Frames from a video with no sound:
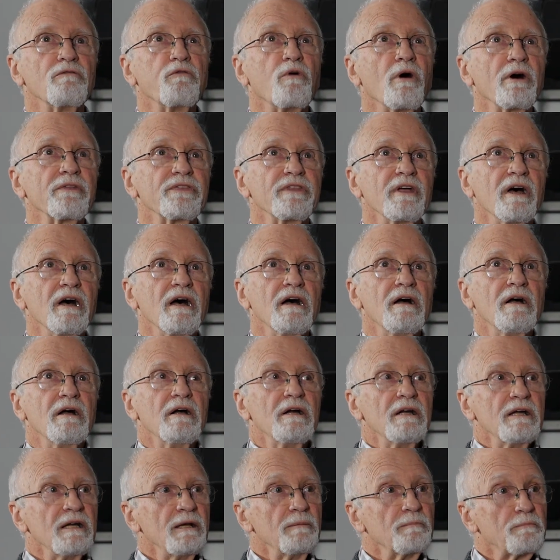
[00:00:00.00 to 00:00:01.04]
of what the
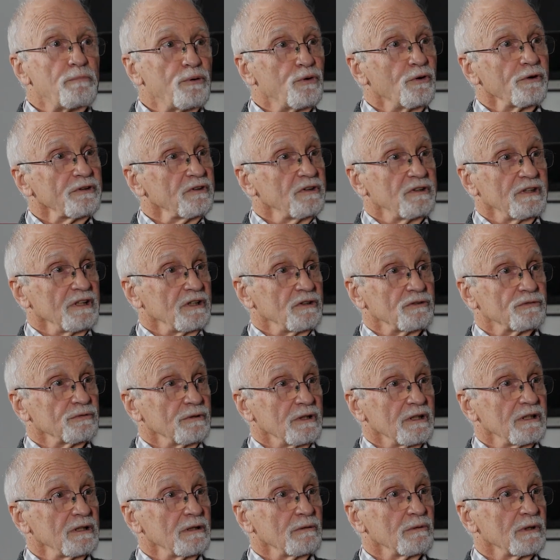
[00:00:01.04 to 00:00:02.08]
important things
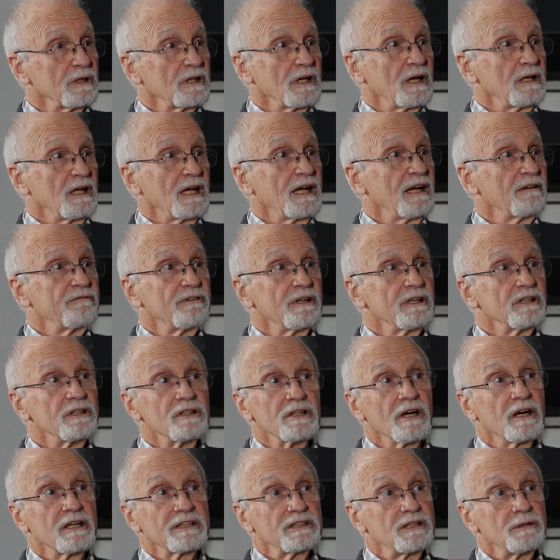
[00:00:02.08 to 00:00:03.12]
were that were going to have a
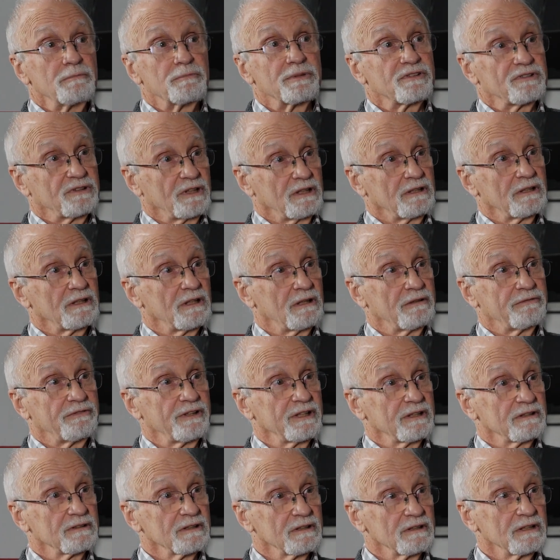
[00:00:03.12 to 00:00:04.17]
90%
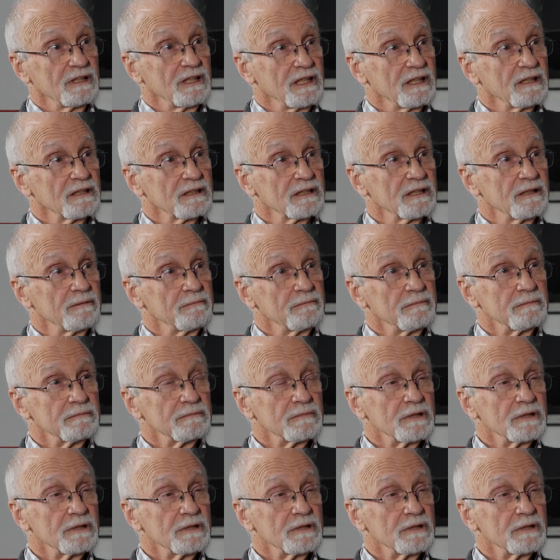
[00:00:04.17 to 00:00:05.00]
effect on the outcome.